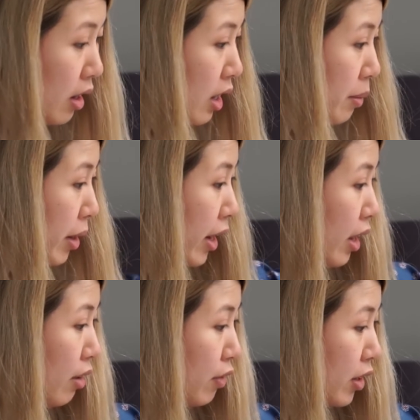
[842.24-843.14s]
I
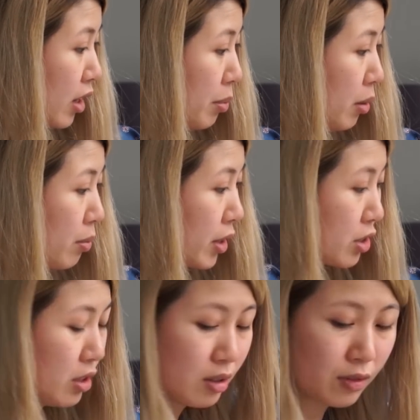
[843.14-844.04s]
have a couple
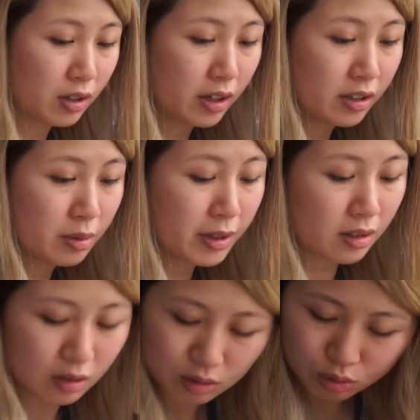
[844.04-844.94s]
brushes for large things.
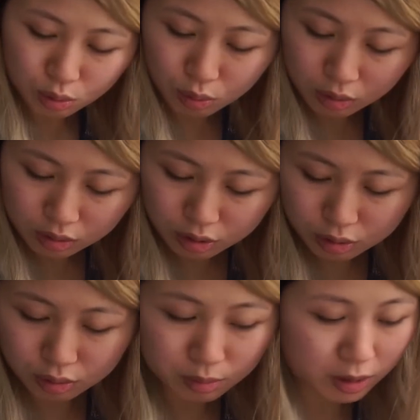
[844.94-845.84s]
Don't
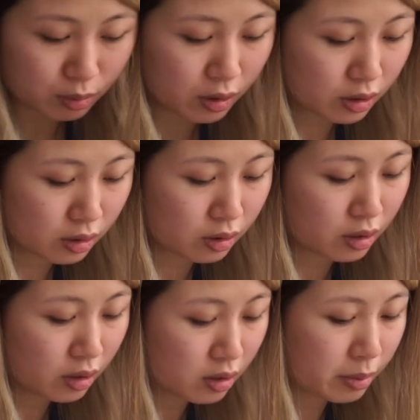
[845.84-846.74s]
chew my brushes.
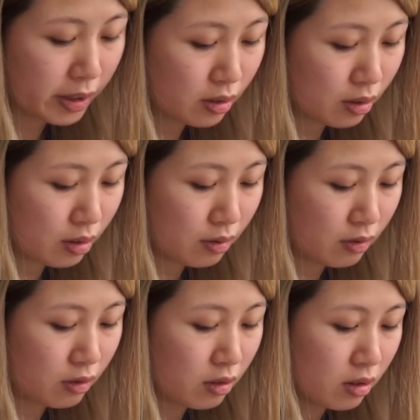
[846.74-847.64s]
They're expensive.
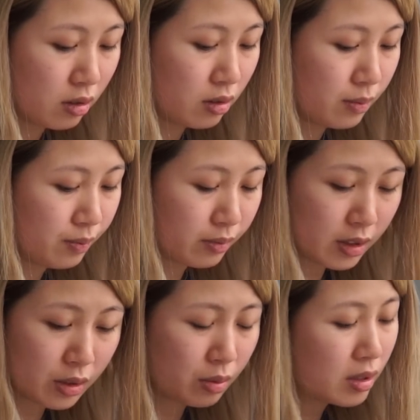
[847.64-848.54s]

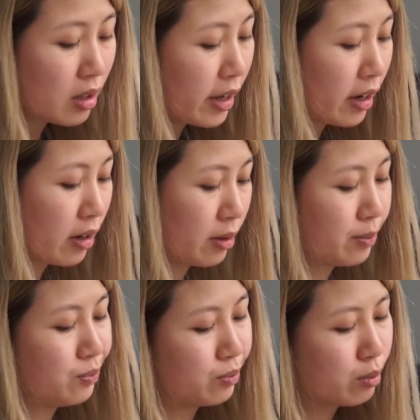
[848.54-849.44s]
This was like
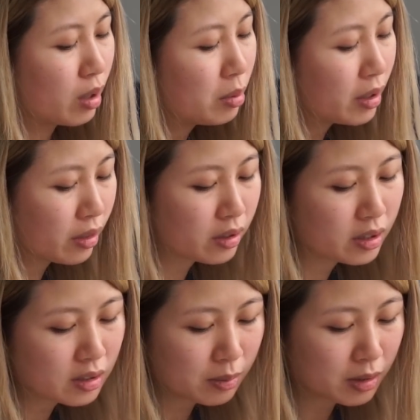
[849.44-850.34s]
probably
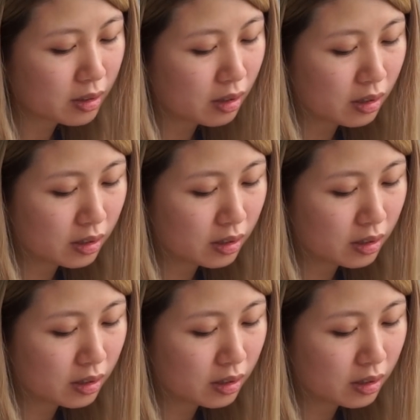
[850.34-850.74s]
$30-something,